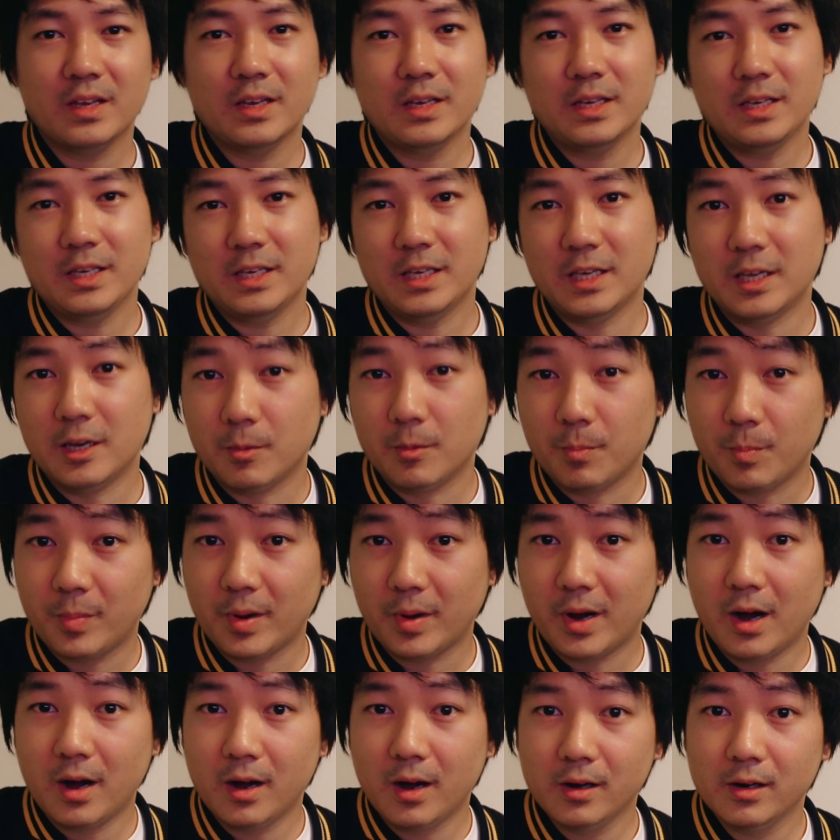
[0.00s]
il
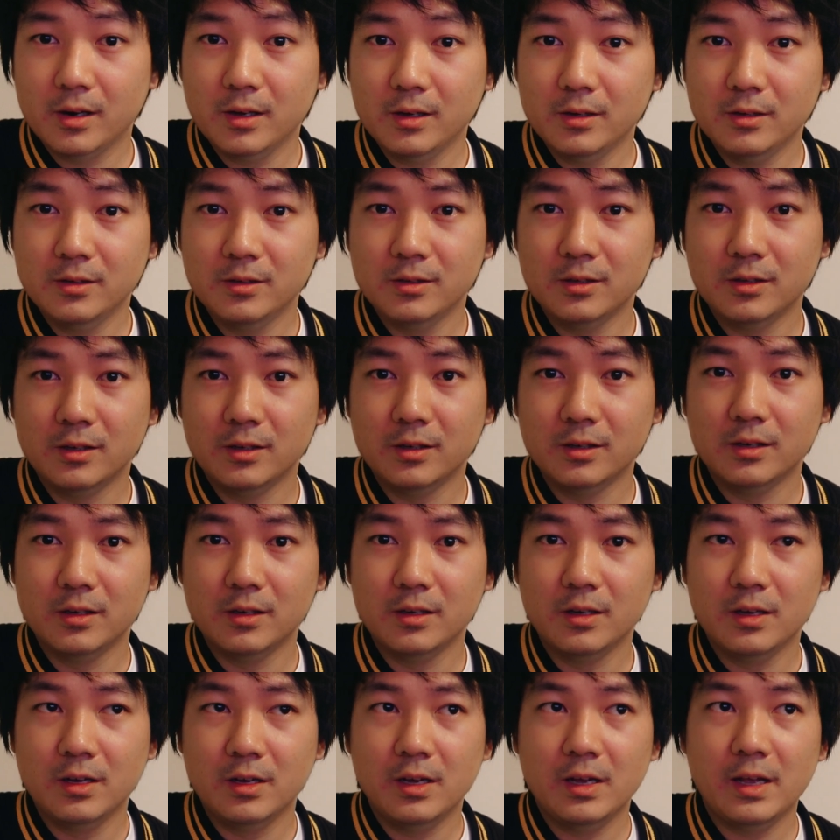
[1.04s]
parle,
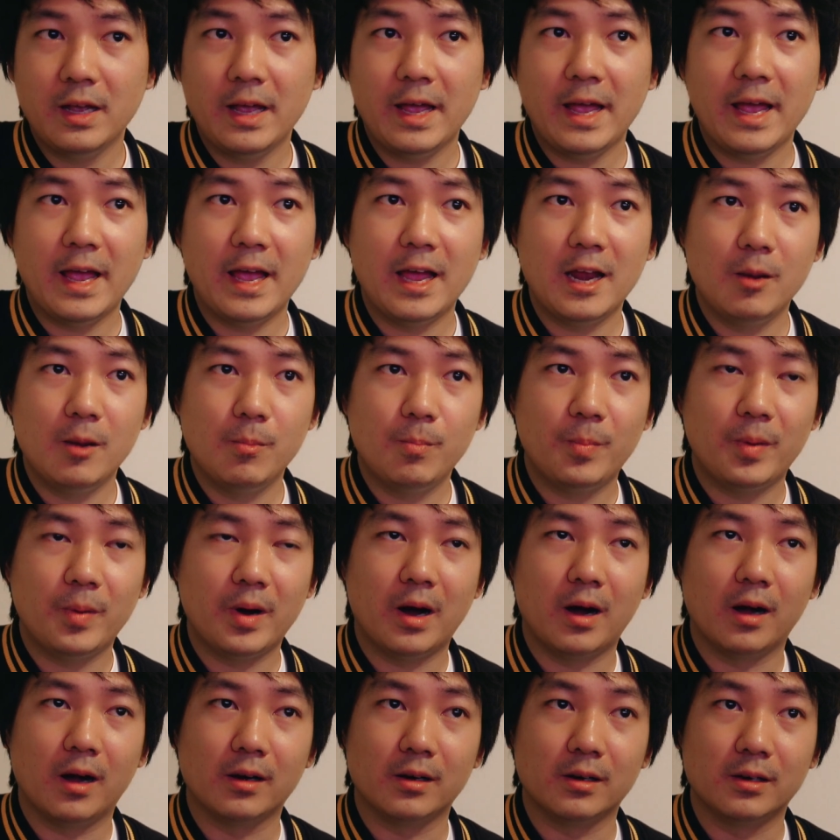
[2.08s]
elle
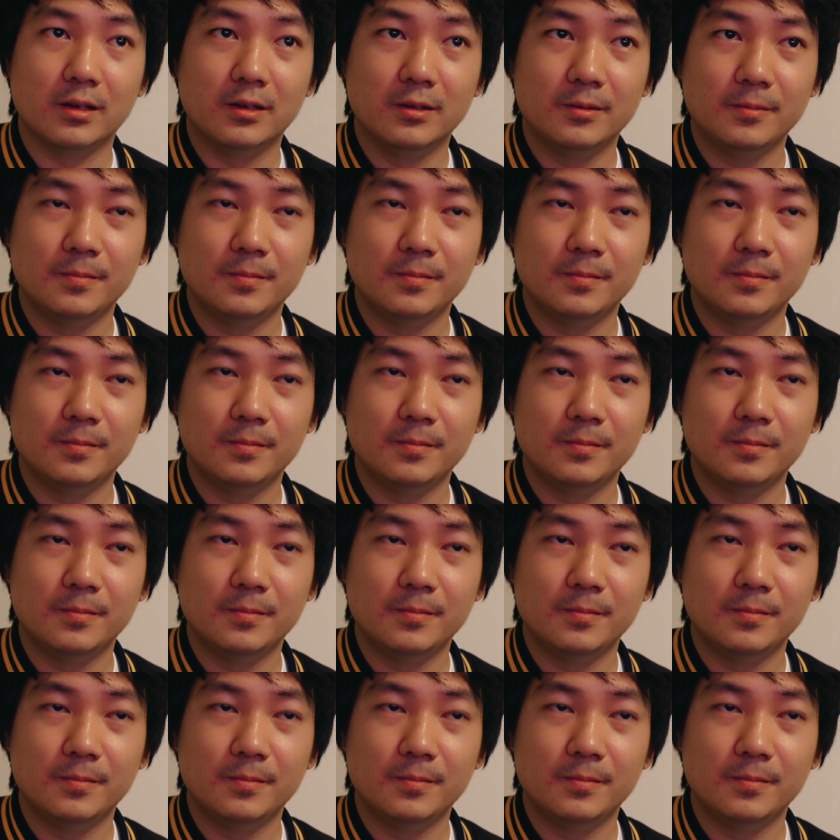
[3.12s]
parle.